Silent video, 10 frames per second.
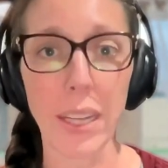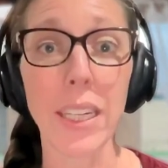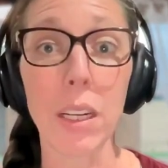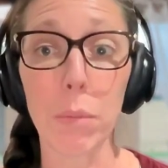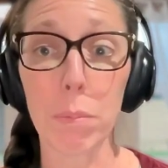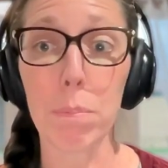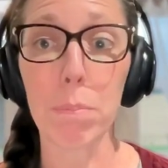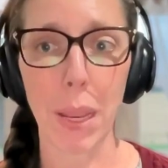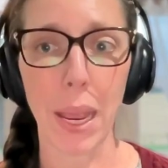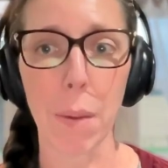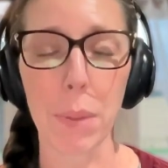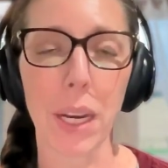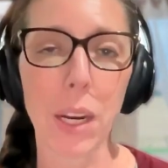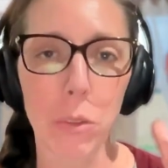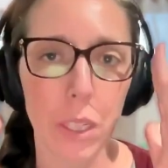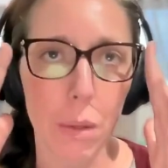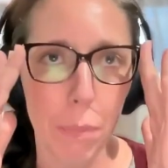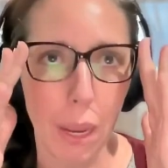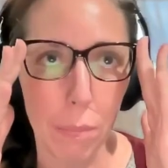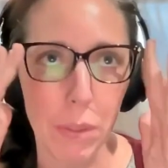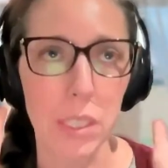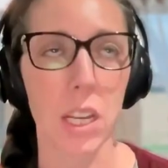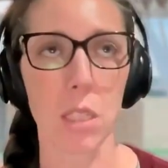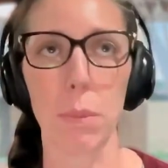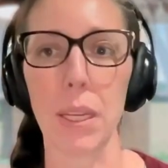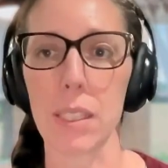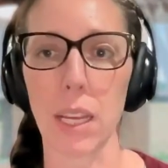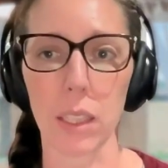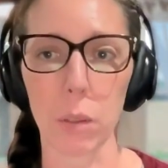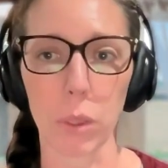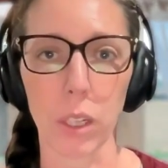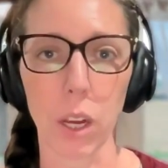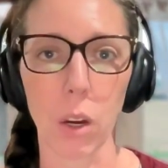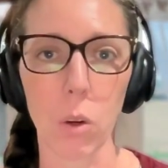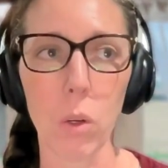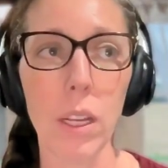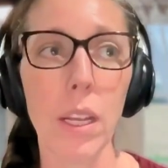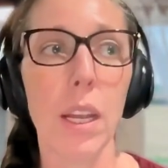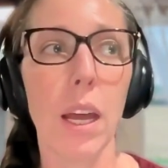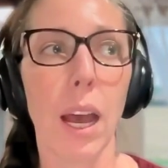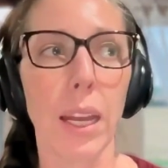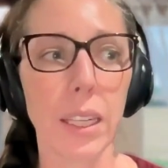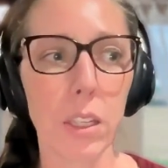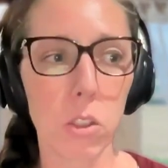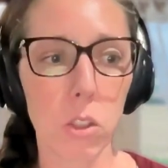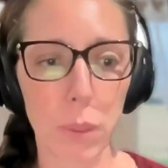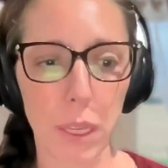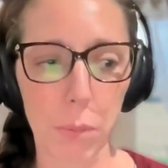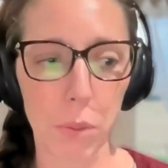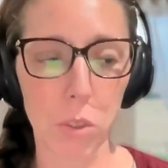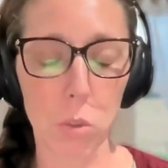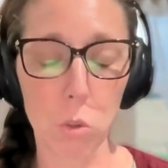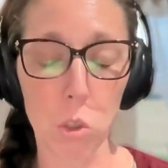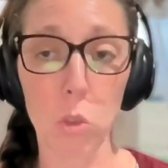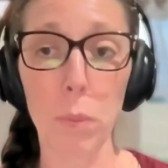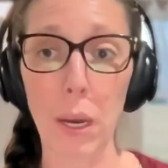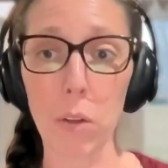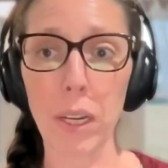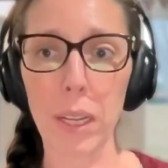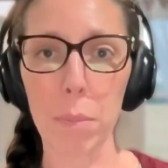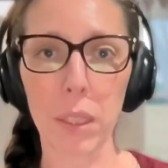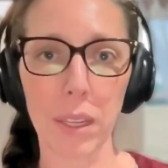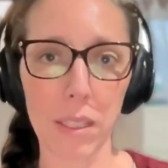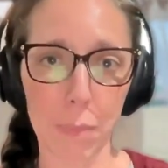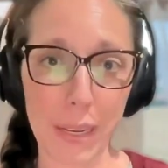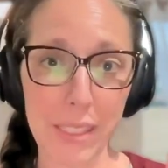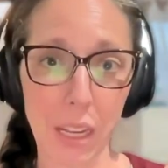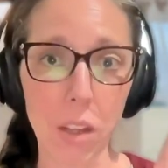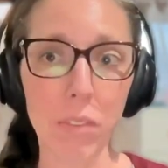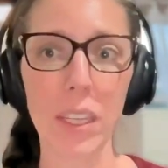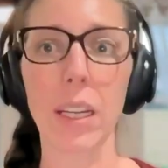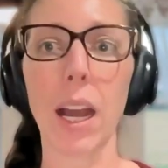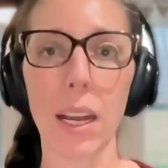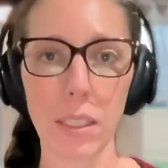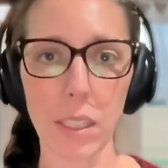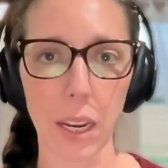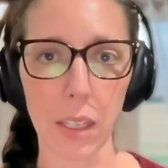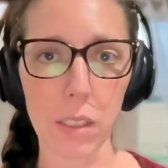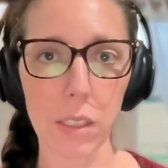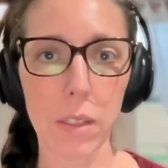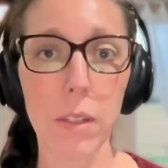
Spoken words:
I need a map, and I don't need a map that tells me exactly where to go. I need to be able to zoom out and place myself in context.